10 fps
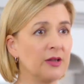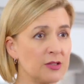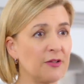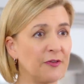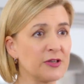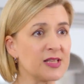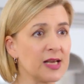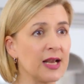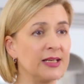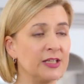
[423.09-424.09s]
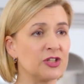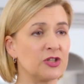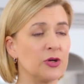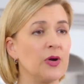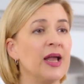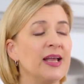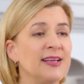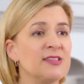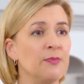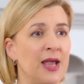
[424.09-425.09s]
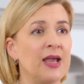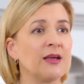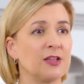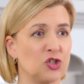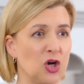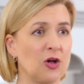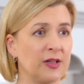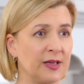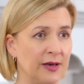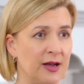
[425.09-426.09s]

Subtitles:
So the first thing I need to do is make the chocolate